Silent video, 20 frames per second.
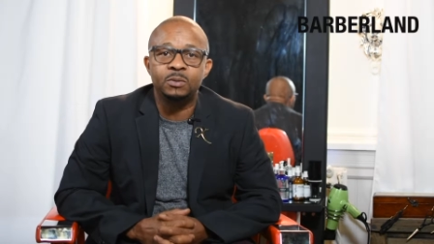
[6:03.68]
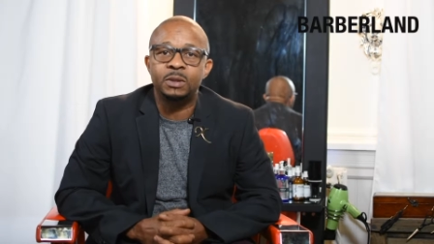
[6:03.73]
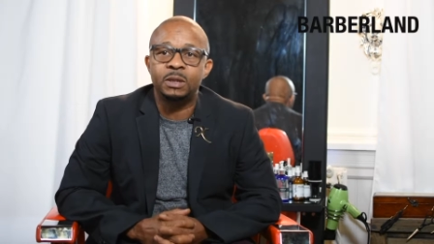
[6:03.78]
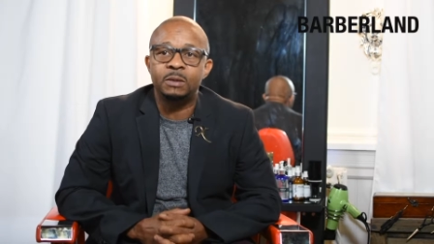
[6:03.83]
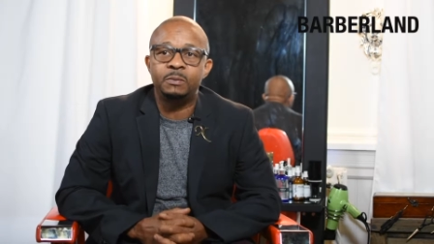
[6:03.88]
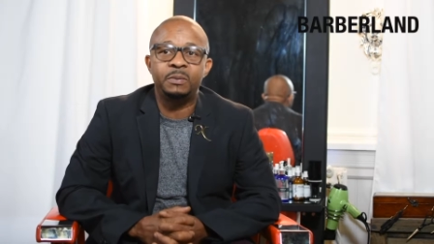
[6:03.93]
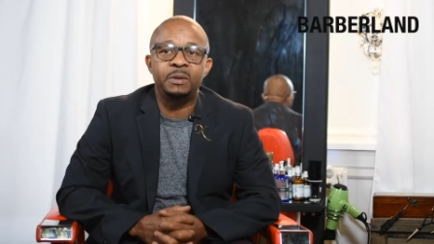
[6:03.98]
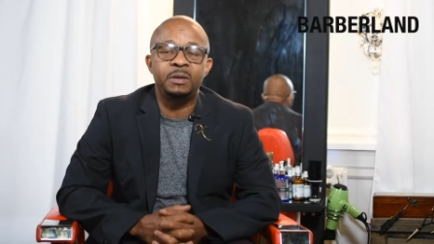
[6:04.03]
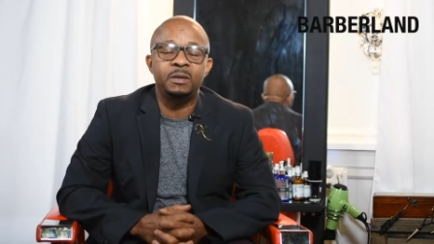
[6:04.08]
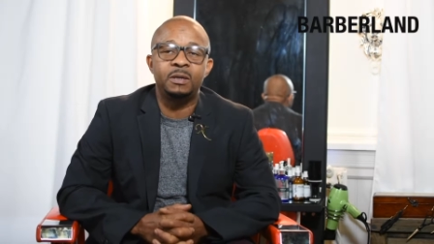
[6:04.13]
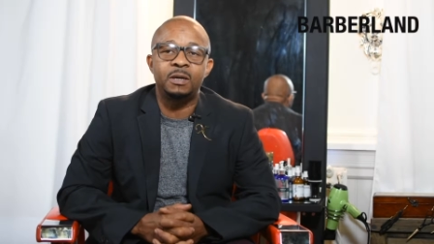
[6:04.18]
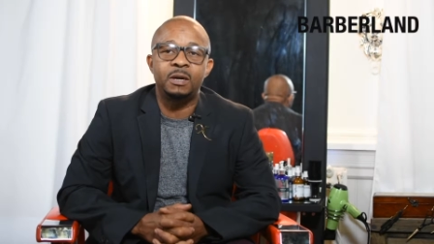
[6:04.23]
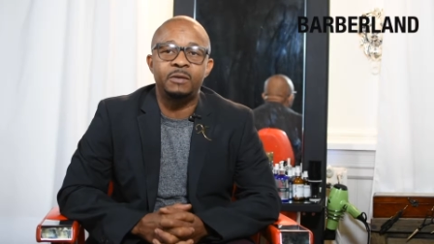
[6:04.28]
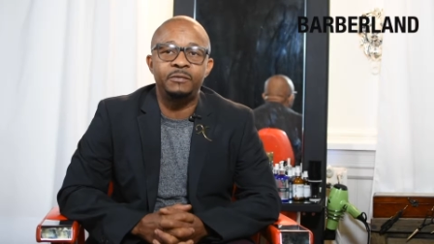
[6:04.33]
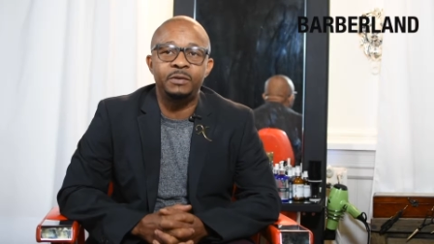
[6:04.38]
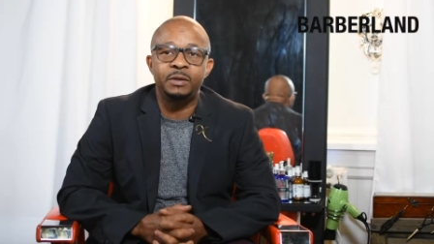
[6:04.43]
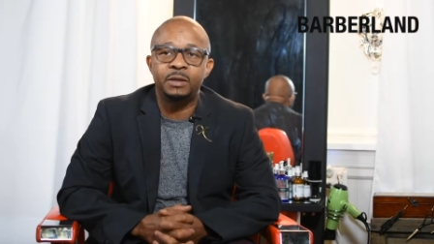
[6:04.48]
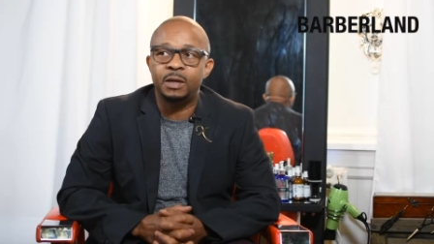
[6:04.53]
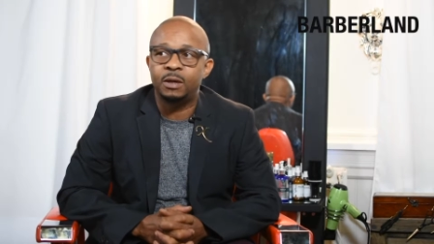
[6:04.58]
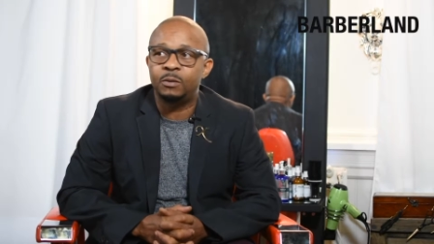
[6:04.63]
We competed in
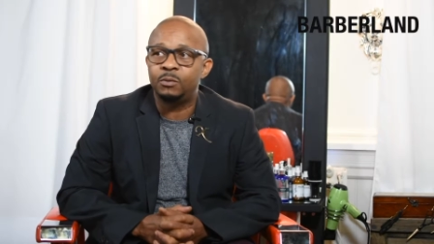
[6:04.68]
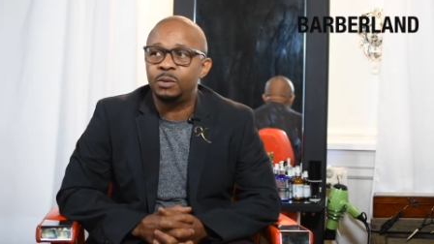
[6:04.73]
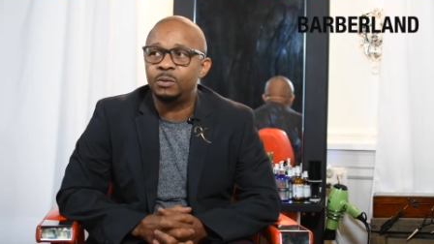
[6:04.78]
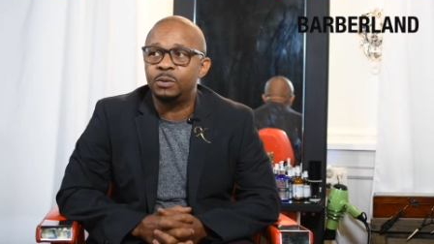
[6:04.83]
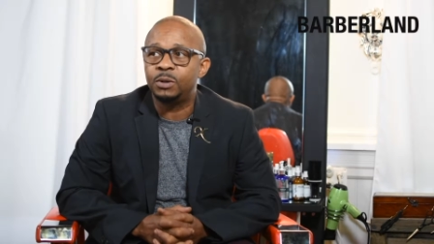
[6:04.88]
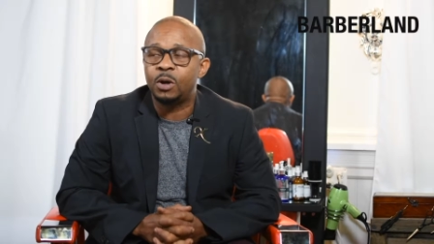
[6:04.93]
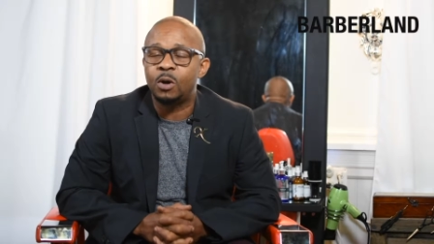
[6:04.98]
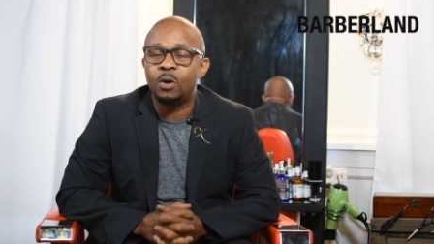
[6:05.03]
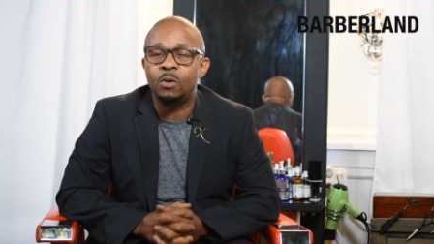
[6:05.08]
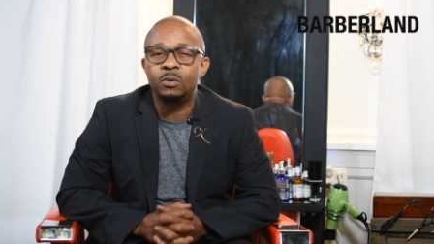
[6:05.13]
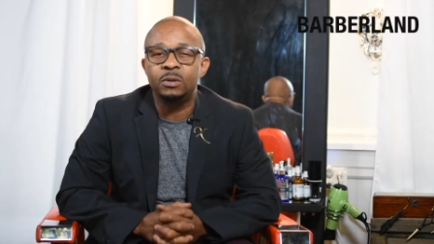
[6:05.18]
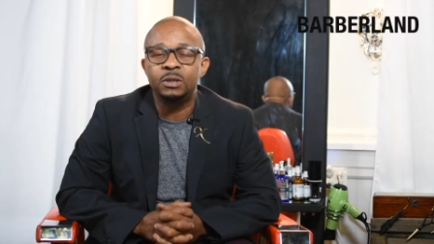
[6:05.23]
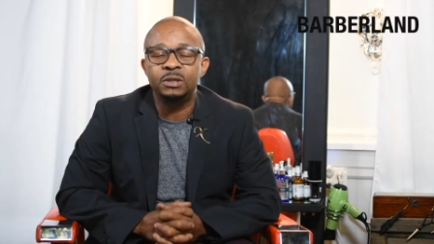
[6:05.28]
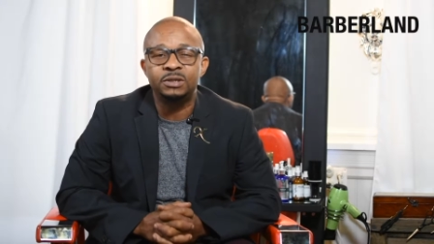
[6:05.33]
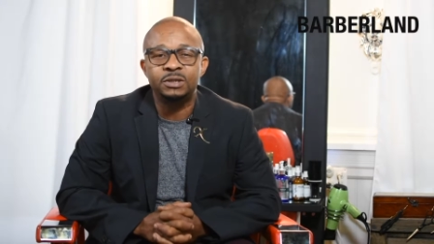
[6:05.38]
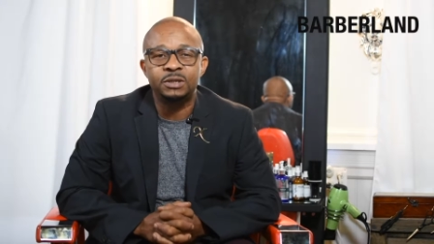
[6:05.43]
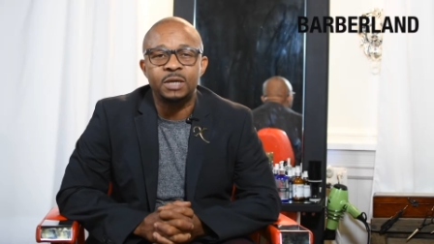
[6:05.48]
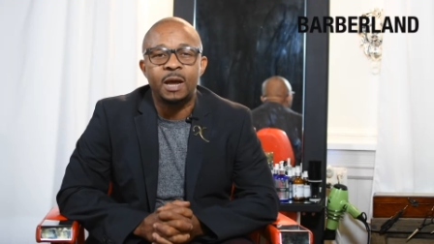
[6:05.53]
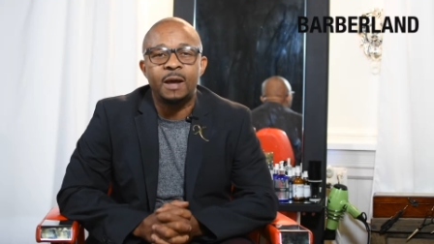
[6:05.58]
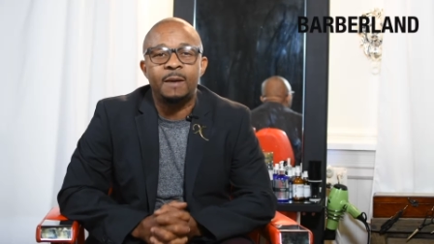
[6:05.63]
everything. We were the only
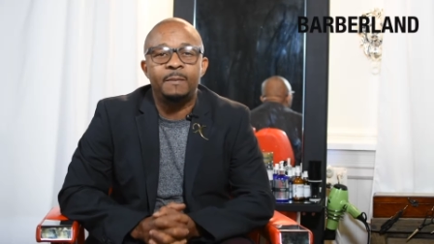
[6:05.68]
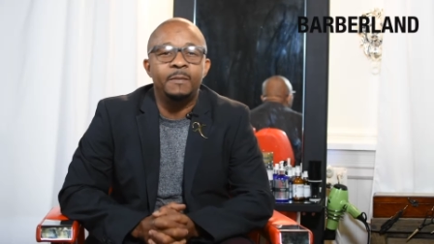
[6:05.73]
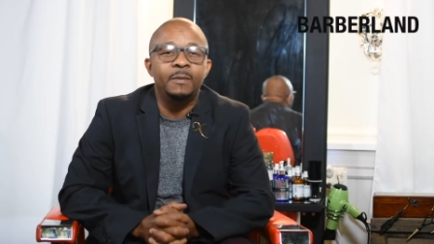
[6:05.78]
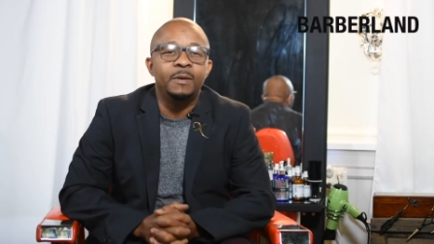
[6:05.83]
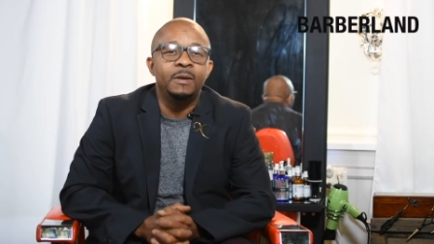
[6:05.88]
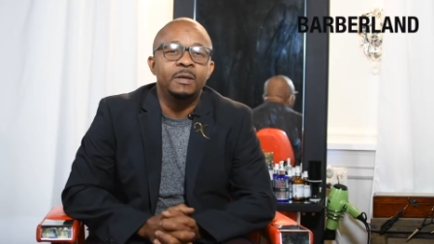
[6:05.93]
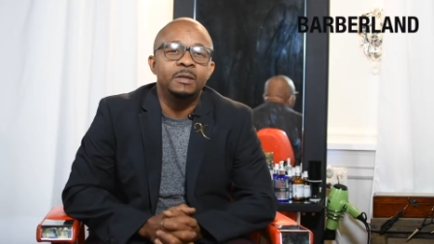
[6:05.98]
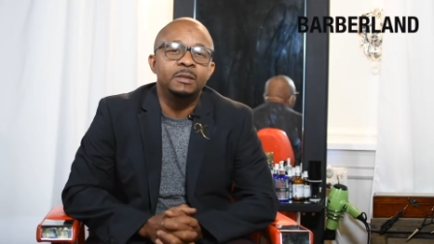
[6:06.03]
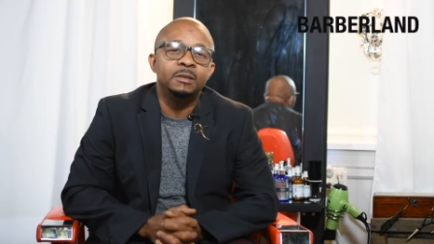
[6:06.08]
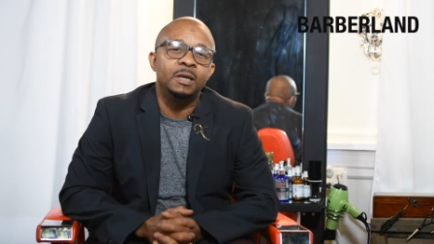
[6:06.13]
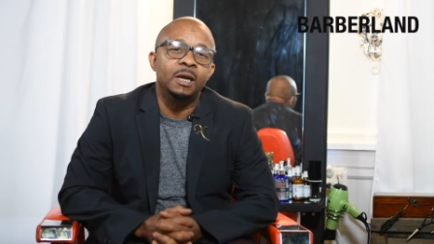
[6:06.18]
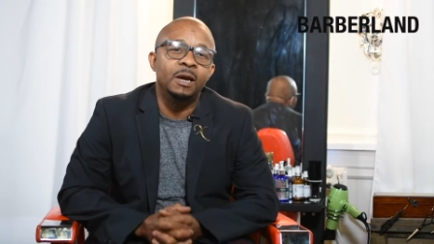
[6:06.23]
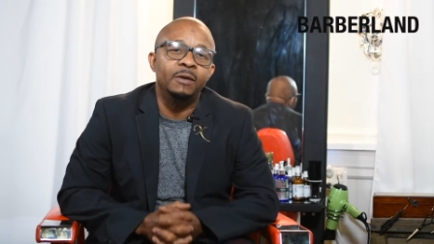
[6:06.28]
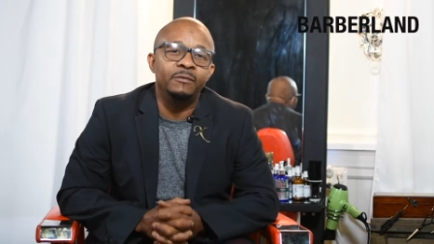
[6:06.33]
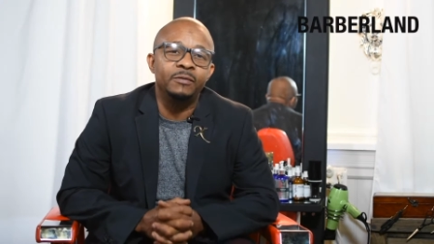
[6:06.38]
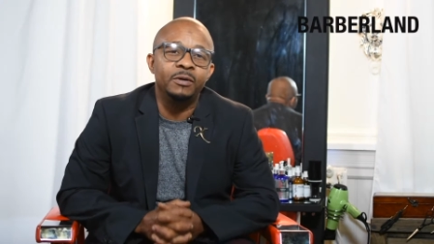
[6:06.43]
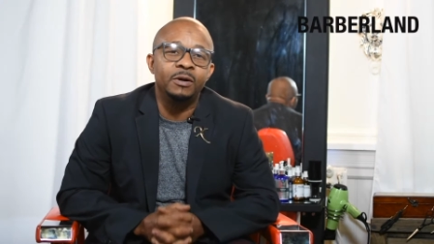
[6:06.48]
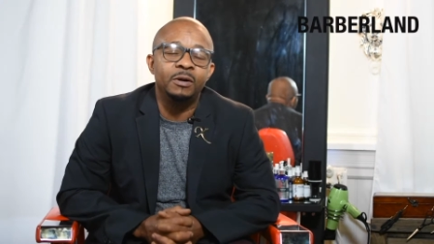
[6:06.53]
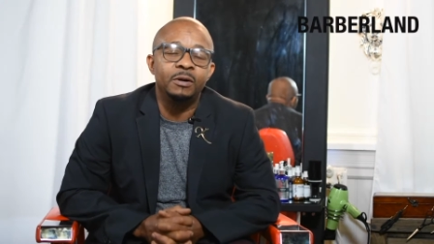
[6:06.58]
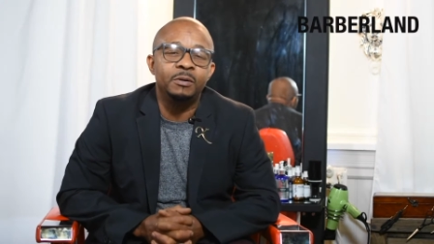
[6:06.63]
shop to
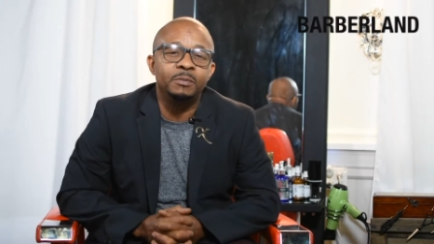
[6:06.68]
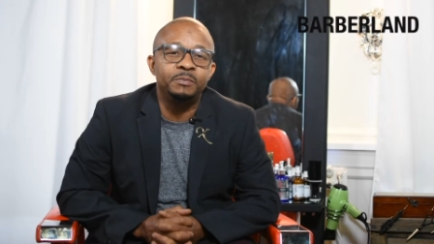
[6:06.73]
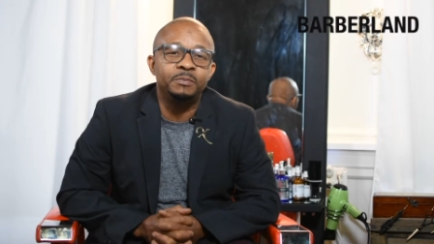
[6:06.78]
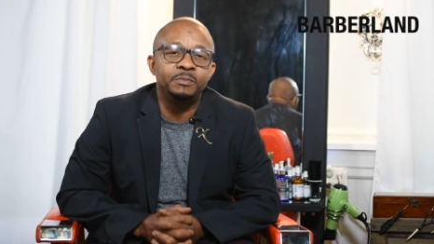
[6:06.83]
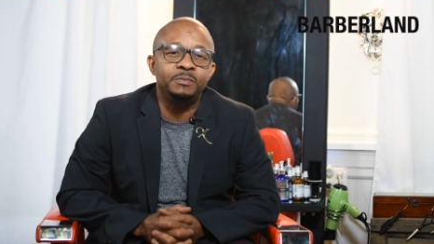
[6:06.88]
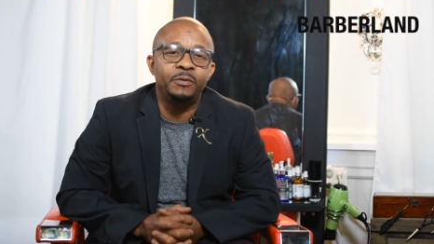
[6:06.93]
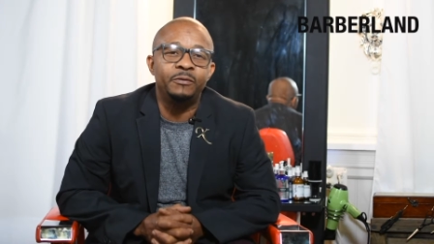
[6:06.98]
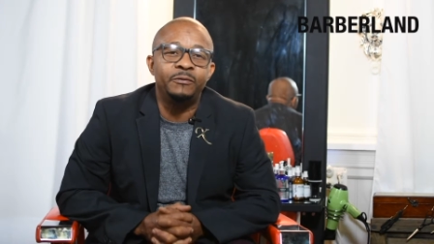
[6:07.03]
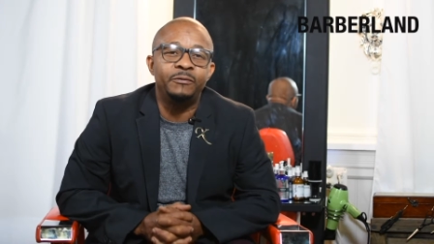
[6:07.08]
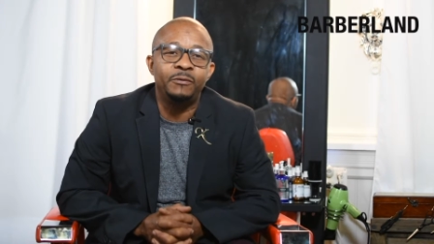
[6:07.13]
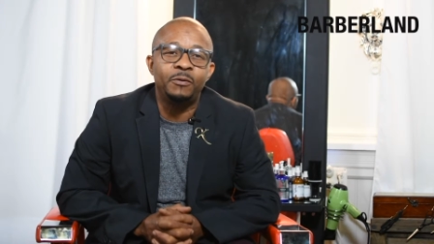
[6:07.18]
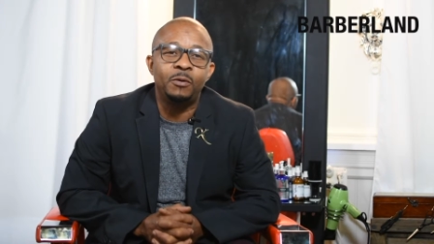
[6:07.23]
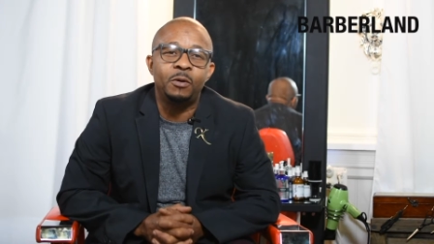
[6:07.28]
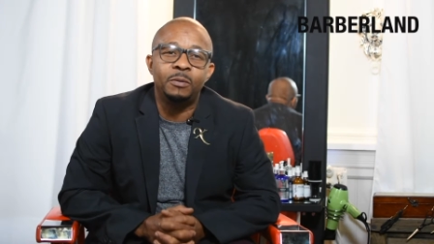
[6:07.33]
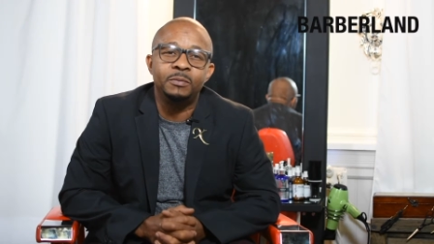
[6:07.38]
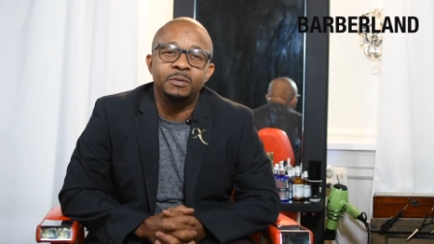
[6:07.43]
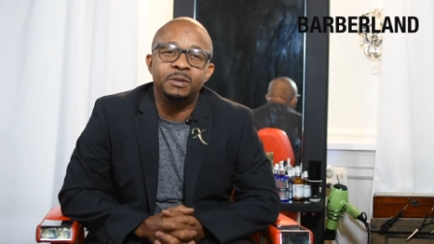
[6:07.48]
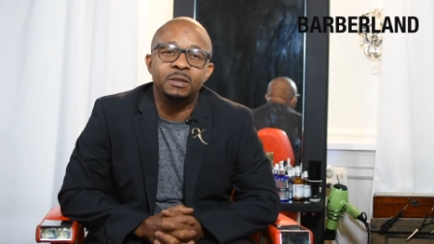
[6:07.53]
ever perform.